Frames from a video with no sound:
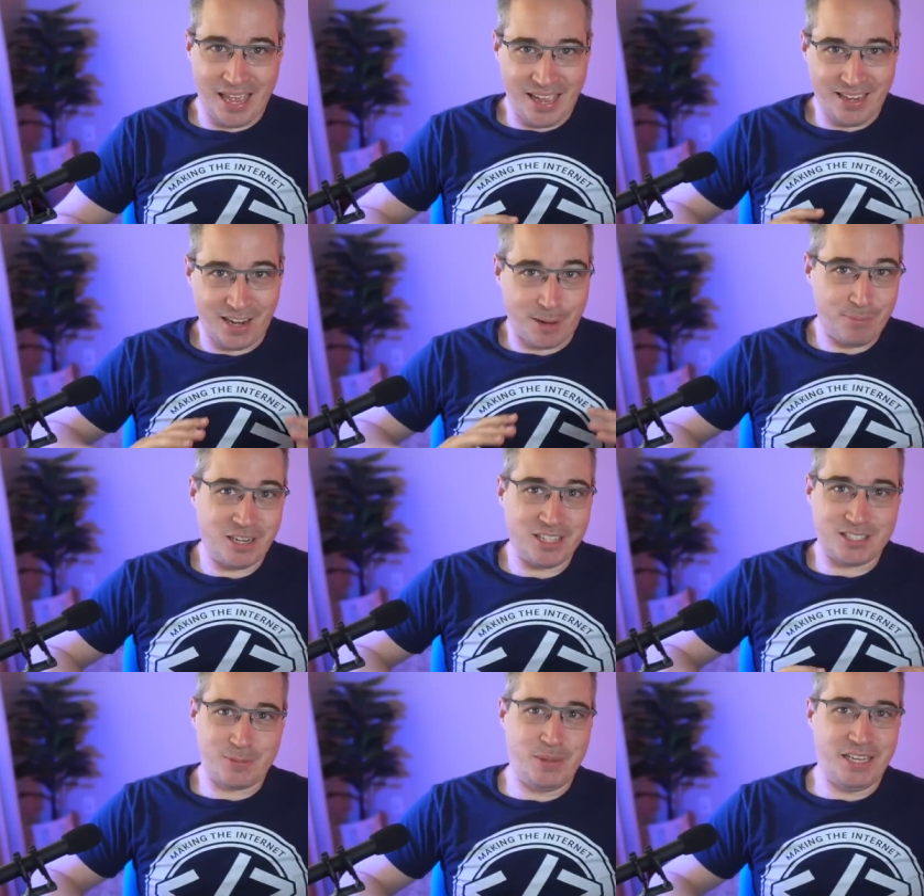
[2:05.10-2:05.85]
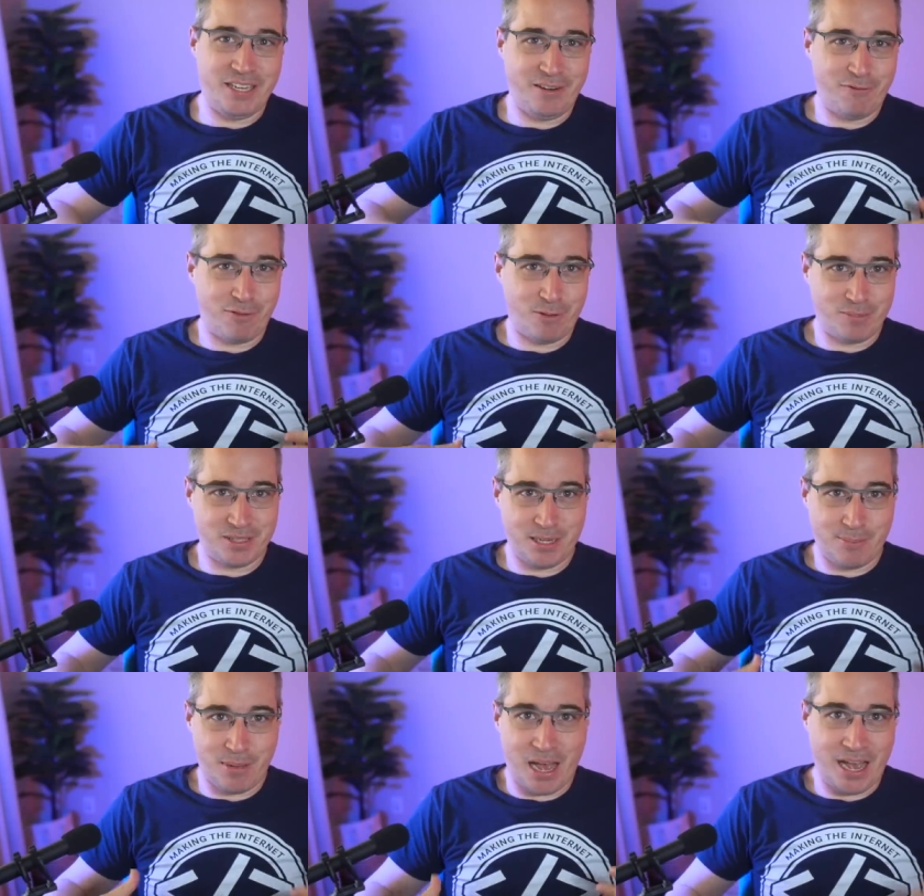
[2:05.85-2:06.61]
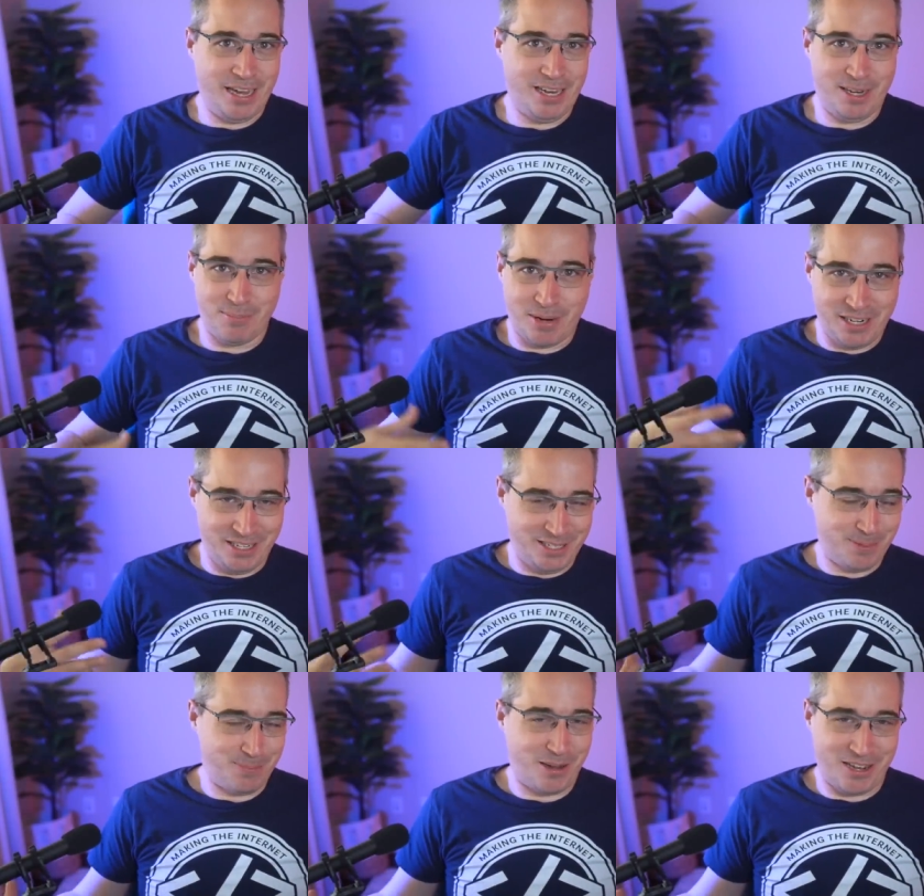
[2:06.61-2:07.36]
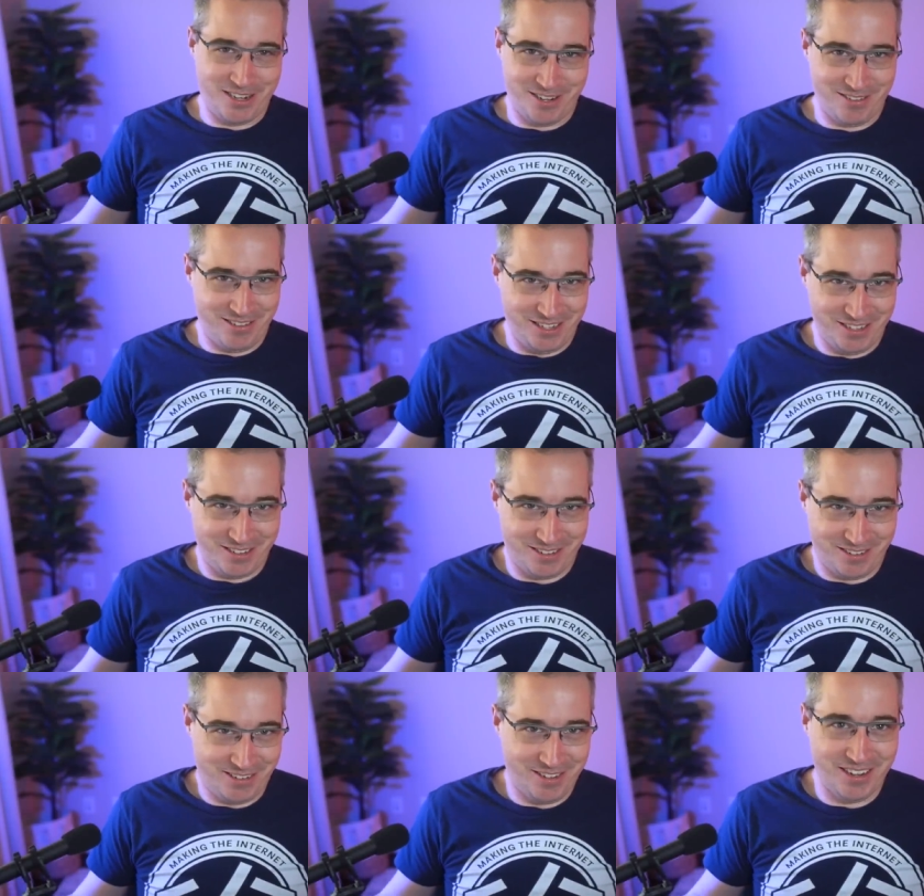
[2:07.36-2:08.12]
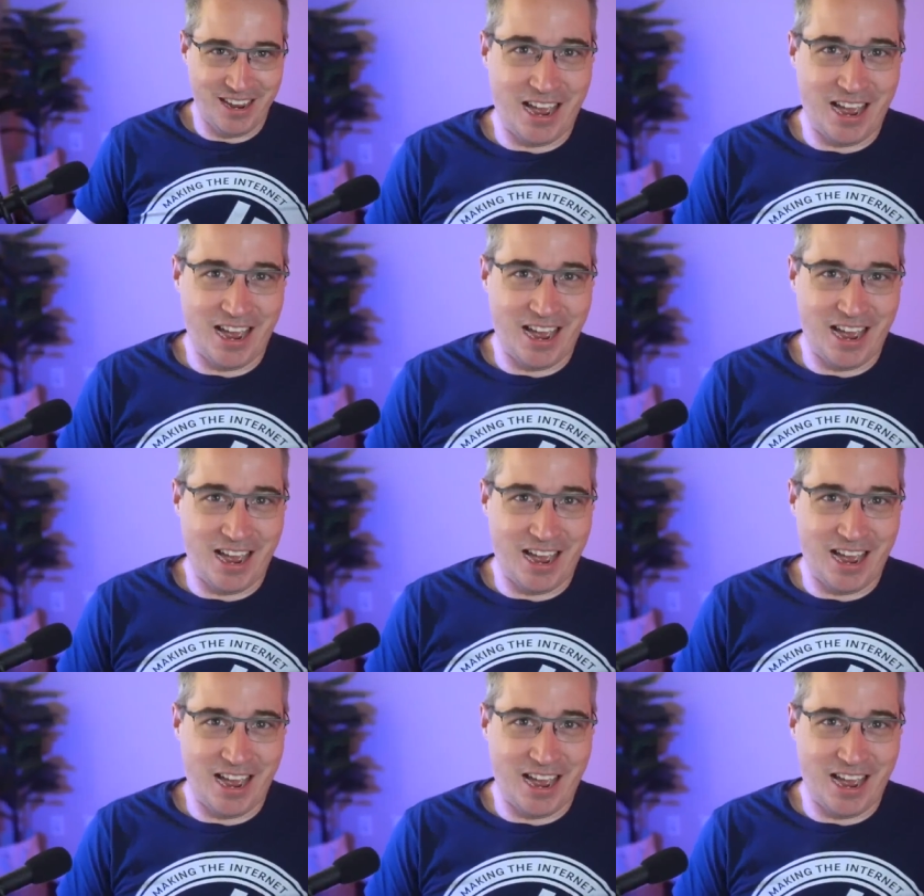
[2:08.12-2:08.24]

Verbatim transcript: And I'm not speaking from some high and mighty spot here either.